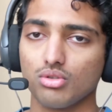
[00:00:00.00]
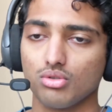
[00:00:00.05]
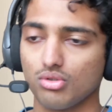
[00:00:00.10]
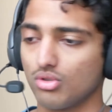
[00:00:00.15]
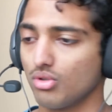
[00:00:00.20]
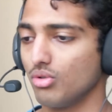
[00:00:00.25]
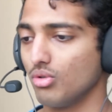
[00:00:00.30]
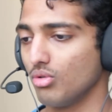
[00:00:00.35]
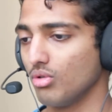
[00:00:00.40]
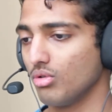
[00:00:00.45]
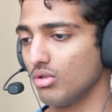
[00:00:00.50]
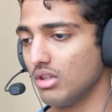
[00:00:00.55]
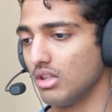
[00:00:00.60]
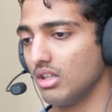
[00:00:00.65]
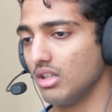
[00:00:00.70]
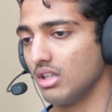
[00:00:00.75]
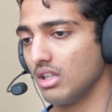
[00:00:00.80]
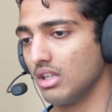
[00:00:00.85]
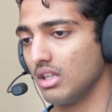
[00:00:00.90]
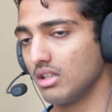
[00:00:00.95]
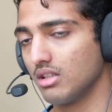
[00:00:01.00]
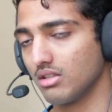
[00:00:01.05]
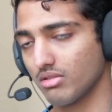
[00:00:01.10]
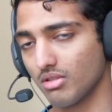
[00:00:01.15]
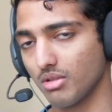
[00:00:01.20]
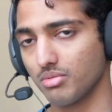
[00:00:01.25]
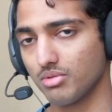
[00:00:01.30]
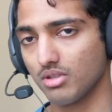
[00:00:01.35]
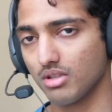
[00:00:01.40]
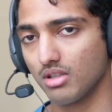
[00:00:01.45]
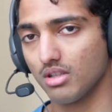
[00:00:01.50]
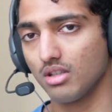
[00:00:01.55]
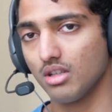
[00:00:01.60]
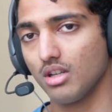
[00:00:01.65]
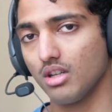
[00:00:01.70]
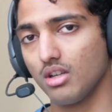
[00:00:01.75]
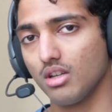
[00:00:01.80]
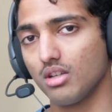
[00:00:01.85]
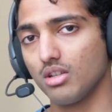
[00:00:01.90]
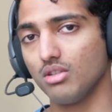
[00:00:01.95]
to the description.
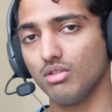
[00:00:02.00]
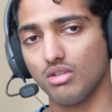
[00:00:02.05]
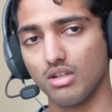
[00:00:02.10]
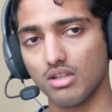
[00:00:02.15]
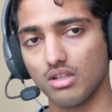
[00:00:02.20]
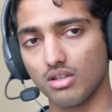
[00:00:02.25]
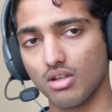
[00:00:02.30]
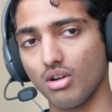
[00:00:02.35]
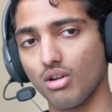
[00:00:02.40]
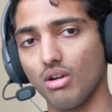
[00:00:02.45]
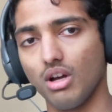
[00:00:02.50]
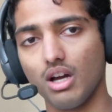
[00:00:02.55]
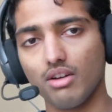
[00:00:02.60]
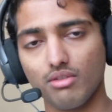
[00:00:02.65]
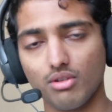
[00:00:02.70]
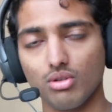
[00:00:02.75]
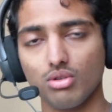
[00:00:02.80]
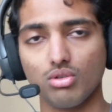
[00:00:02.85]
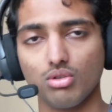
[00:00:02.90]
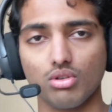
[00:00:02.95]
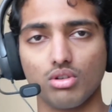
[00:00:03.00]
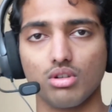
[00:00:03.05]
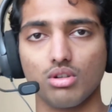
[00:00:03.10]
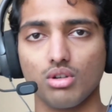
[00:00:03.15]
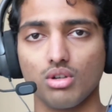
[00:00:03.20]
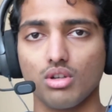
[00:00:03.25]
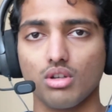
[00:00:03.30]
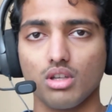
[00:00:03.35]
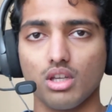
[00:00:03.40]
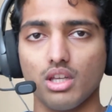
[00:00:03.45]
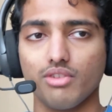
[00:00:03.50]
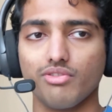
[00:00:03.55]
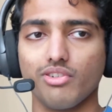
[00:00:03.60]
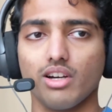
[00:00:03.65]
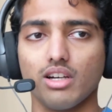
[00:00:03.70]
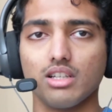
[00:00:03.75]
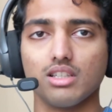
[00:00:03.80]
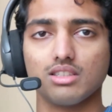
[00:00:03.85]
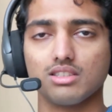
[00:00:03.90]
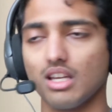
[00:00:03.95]
You can go have a look. If
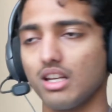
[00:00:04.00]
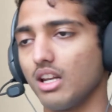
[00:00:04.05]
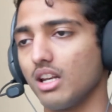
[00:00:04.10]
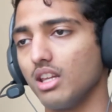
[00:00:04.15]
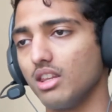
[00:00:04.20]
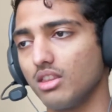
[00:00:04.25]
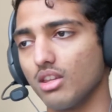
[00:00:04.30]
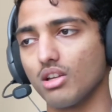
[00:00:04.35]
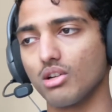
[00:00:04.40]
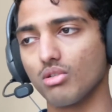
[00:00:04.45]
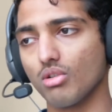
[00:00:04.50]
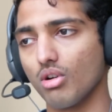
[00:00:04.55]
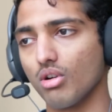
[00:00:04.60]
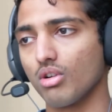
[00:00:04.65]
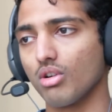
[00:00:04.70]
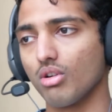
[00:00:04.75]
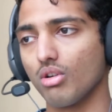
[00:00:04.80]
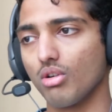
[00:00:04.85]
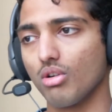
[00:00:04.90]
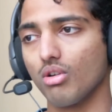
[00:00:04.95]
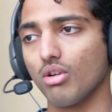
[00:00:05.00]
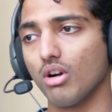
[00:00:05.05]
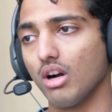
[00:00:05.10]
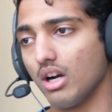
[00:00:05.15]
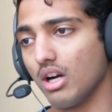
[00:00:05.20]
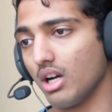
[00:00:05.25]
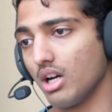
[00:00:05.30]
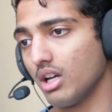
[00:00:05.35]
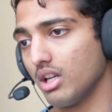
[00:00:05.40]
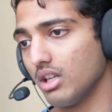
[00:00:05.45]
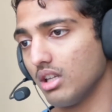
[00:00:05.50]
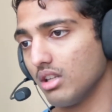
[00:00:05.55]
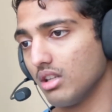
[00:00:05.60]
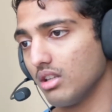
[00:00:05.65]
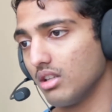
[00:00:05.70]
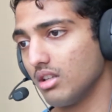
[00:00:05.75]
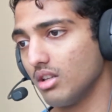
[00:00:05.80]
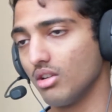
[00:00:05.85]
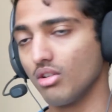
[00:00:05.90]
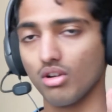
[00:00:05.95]
I said anything wrong or I
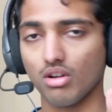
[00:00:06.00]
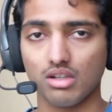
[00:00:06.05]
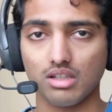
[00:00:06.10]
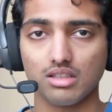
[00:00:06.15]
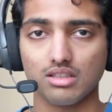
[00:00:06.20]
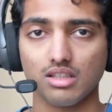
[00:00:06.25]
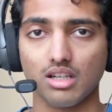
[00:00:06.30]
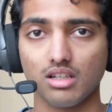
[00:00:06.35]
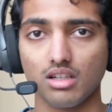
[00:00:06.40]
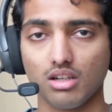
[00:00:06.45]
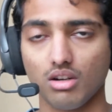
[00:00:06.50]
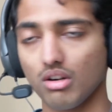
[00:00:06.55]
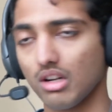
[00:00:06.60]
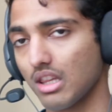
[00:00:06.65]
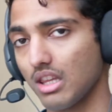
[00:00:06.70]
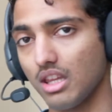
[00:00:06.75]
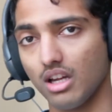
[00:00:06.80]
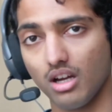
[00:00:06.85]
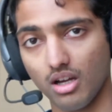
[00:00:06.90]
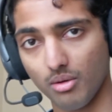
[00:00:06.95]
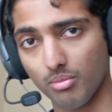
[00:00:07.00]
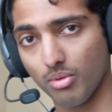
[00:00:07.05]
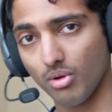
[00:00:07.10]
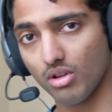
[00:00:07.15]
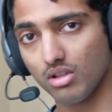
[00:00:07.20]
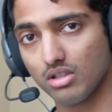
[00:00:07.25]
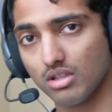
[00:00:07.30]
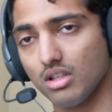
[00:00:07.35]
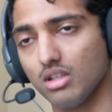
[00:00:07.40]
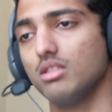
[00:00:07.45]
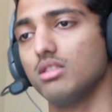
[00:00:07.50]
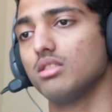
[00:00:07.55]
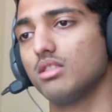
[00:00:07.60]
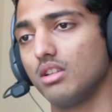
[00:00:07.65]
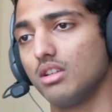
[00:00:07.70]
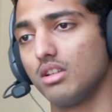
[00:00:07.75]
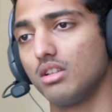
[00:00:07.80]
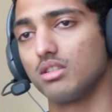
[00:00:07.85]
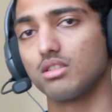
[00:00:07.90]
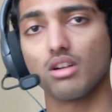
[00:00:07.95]
did not understand it correctly, I apologize.
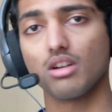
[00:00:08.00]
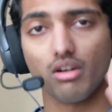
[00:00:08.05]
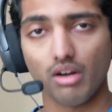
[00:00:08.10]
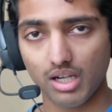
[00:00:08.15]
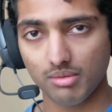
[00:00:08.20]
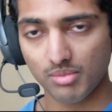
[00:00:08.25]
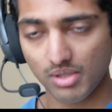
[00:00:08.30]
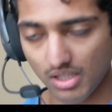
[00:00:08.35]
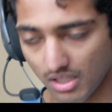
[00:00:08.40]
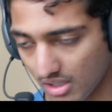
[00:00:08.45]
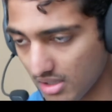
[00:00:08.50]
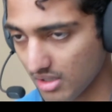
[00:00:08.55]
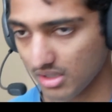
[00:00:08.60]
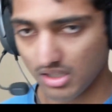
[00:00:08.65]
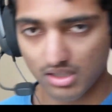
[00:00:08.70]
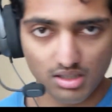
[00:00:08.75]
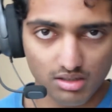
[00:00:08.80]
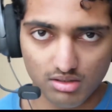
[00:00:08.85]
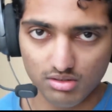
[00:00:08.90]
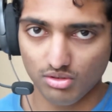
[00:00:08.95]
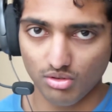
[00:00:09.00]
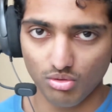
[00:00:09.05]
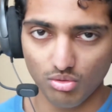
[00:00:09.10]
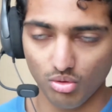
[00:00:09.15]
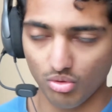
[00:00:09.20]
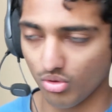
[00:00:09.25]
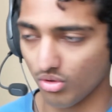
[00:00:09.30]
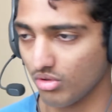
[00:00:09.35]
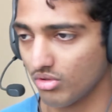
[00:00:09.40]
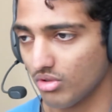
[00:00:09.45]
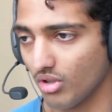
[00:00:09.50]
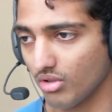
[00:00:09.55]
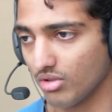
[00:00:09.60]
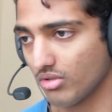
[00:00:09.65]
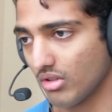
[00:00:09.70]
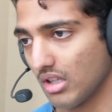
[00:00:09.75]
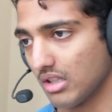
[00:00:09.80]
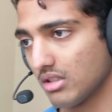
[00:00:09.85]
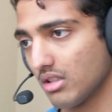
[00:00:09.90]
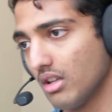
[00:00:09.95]
Correct me. All good, no
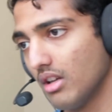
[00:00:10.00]
stress.